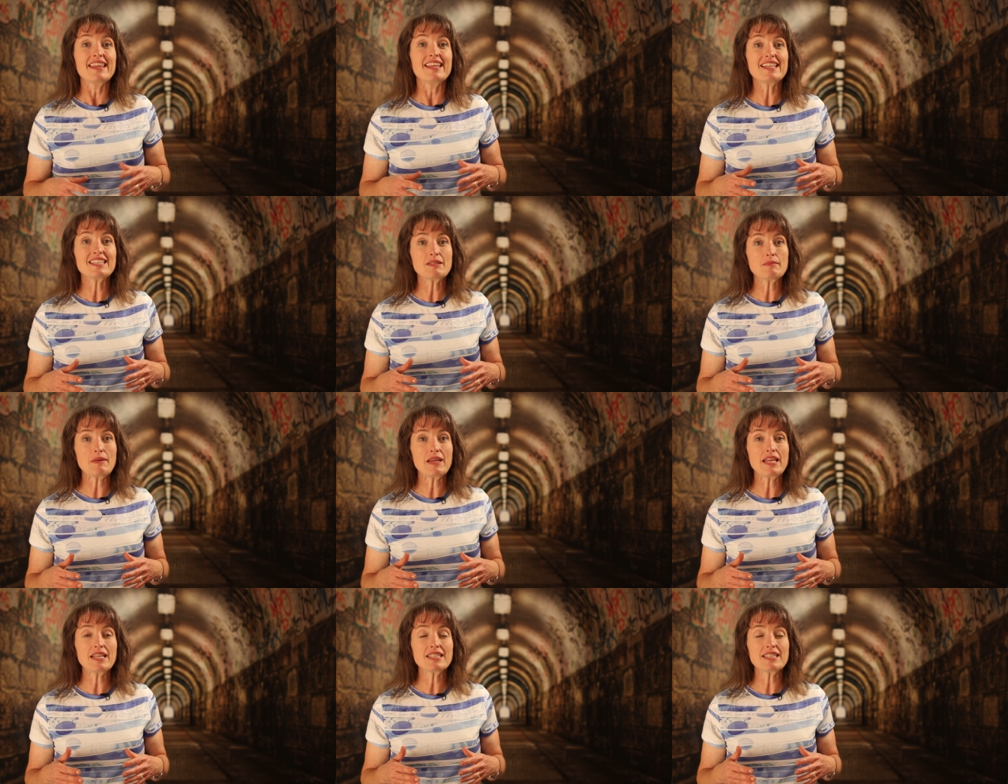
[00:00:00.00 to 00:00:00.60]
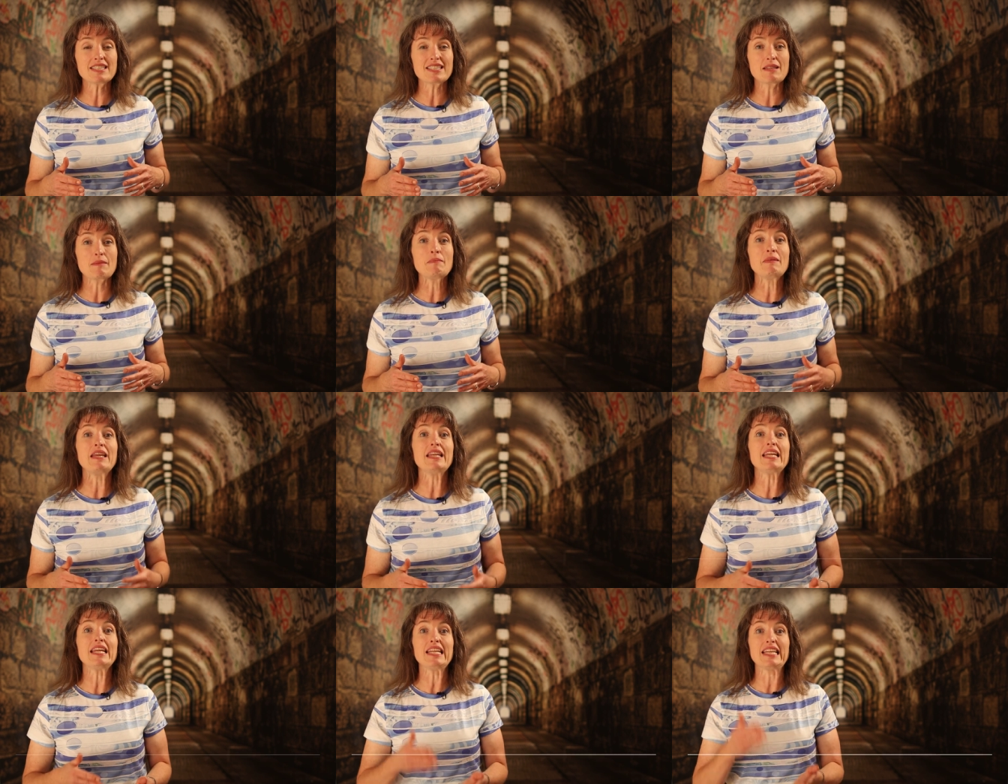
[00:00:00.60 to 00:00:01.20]
This means the
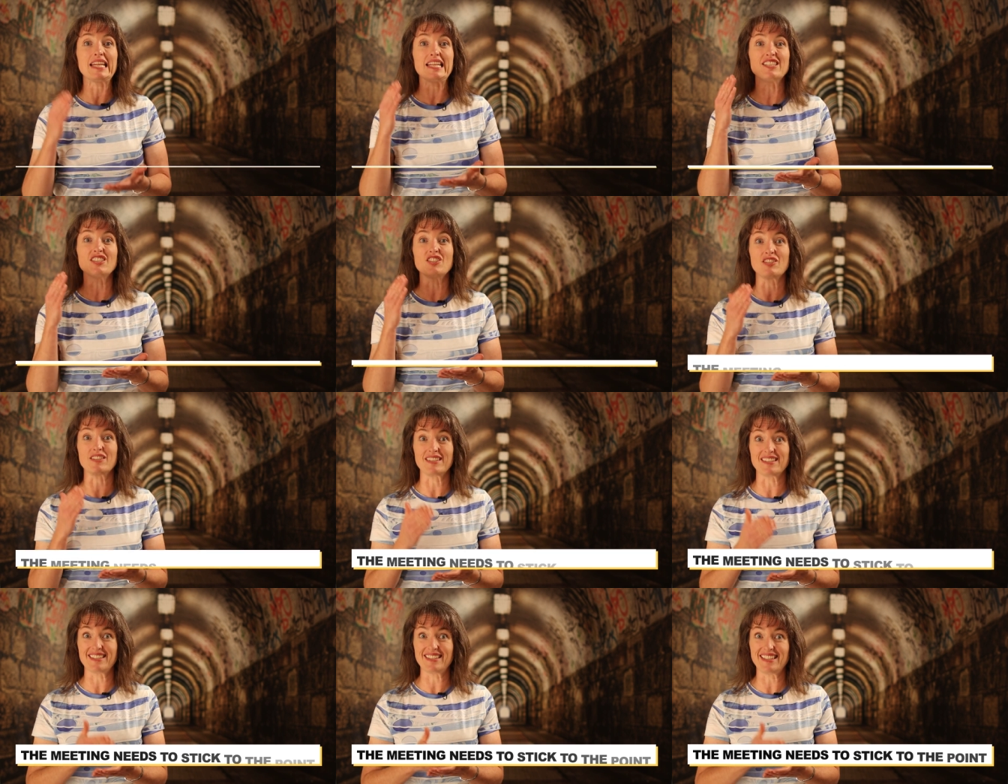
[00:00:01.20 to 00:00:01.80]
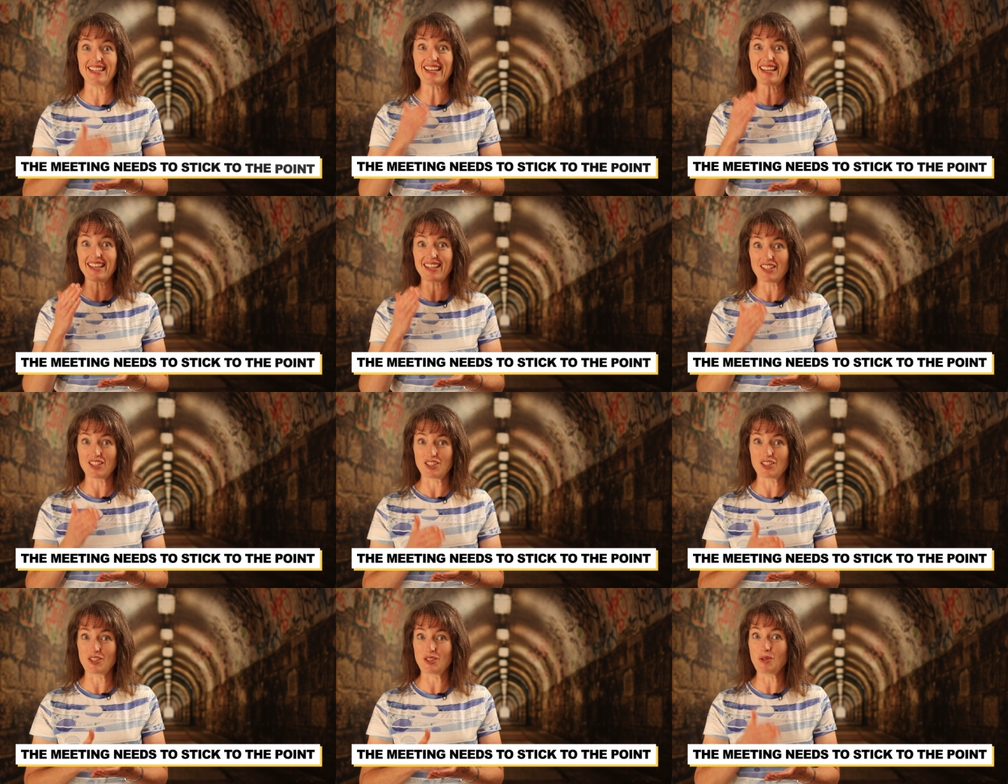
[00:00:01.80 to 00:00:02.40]
meeting needs to
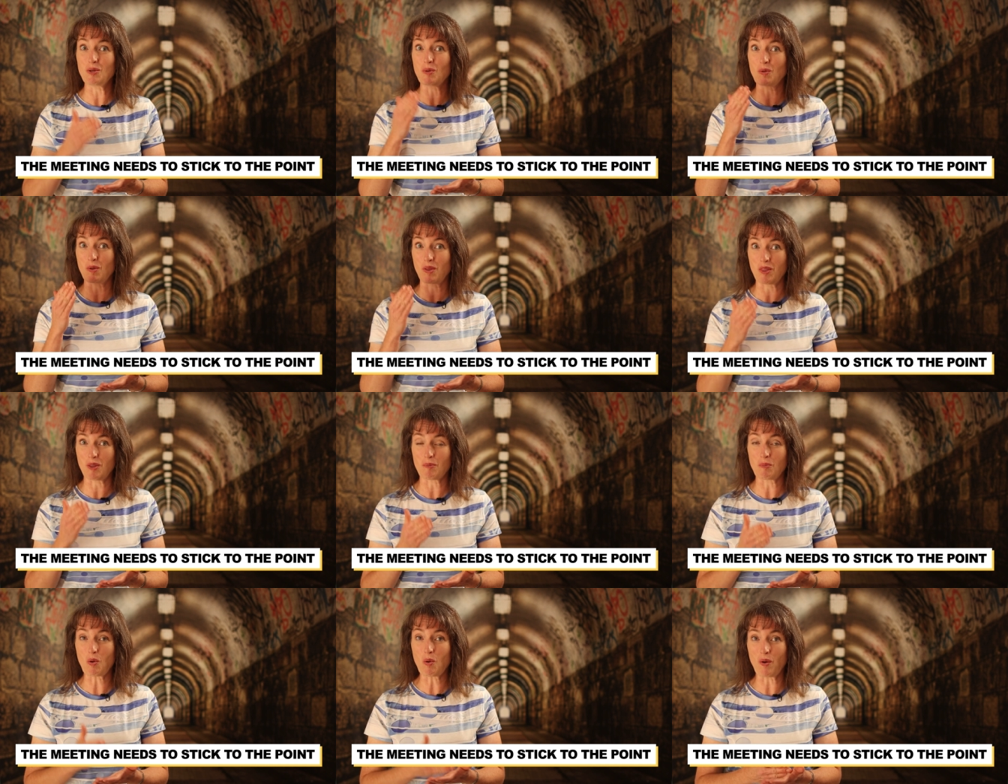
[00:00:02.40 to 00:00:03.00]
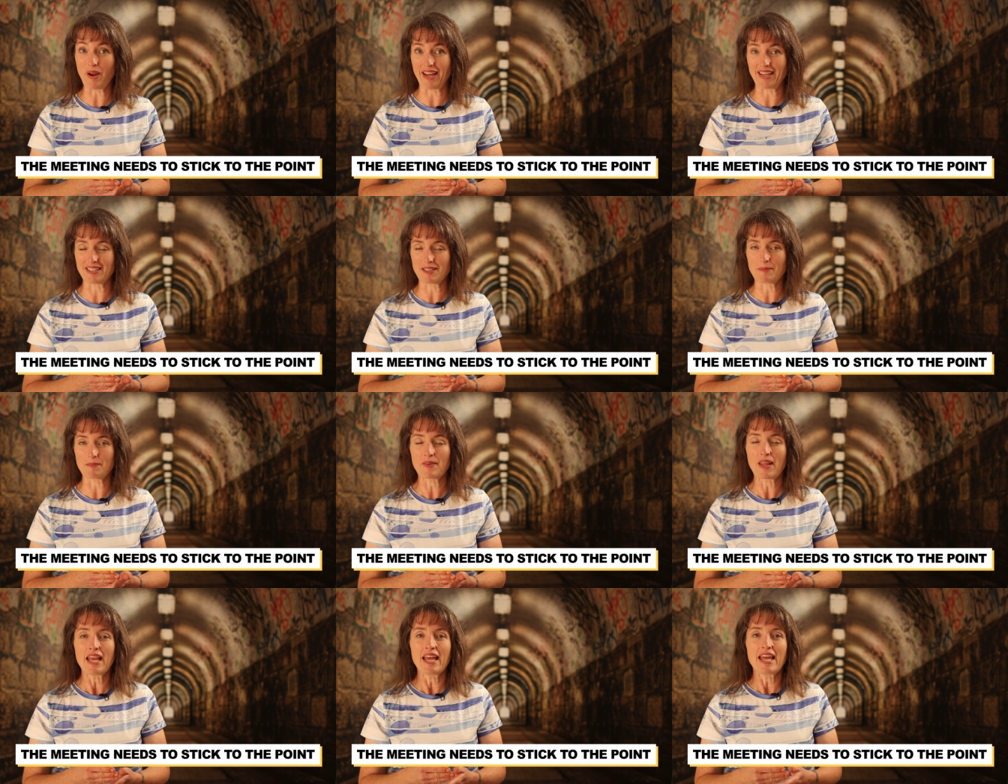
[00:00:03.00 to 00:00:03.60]
stick to the point.